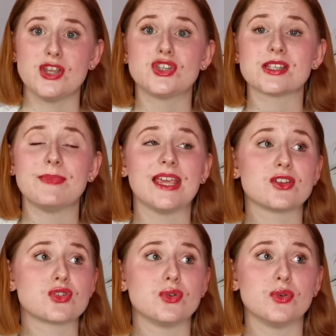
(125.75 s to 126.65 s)
Just make
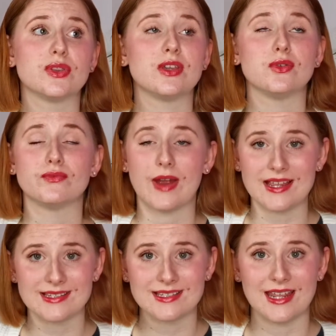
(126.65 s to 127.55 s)
sure that you're
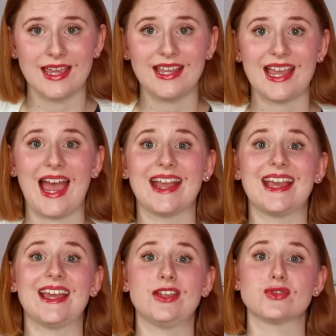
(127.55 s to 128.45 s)
resting and
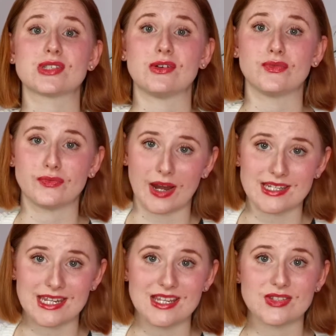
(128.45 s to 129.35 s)
getting yourself
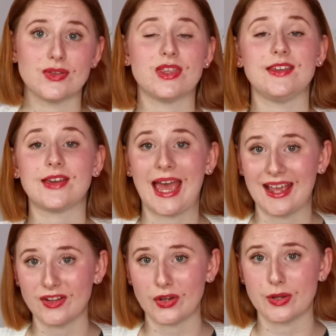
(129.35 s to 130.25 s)
ready so that you
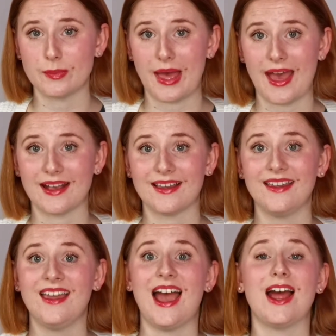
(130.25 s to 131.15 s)
can go back
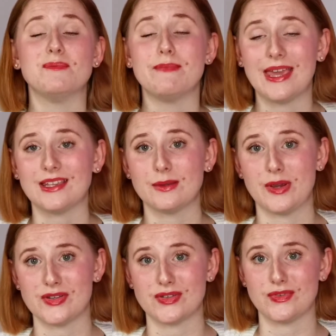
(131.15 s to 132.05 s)
and make the
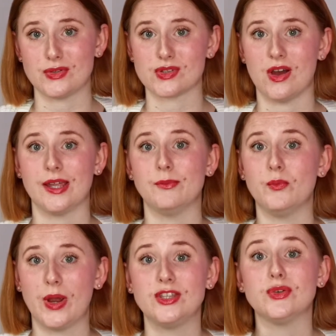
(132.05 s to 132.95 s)
most of your time
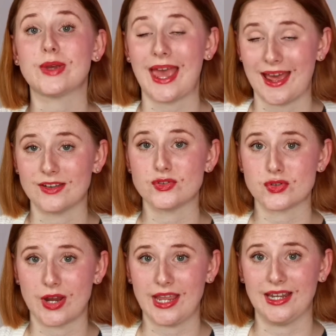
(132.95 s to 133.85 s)
when you can
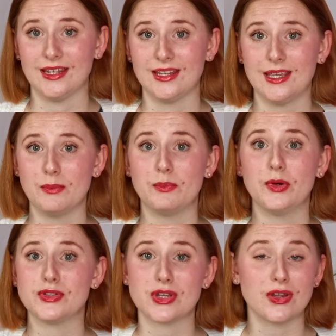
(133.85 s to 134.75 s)
train.
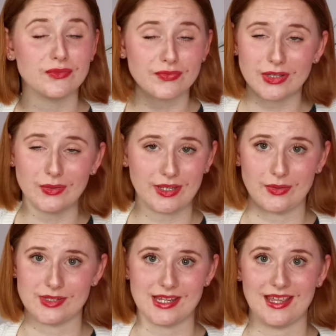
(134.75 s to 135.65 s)
But don't feel
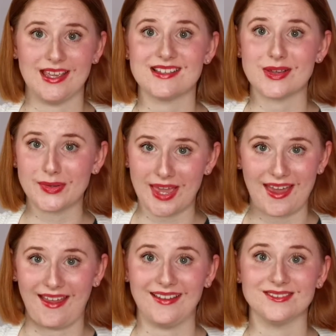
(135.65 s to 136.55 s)
guilty, it's
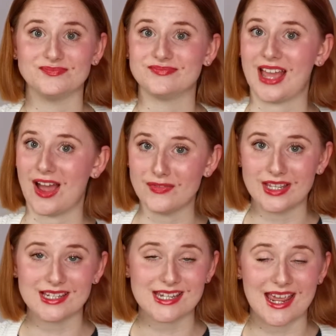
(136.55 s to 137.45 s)
okay.
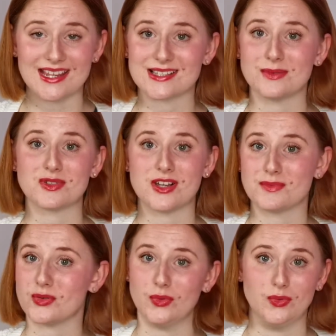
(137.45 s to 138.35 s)
Having a day is
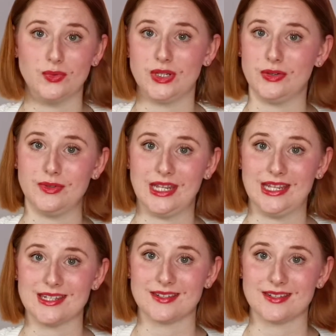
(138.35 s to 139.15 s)
sometimes all you need.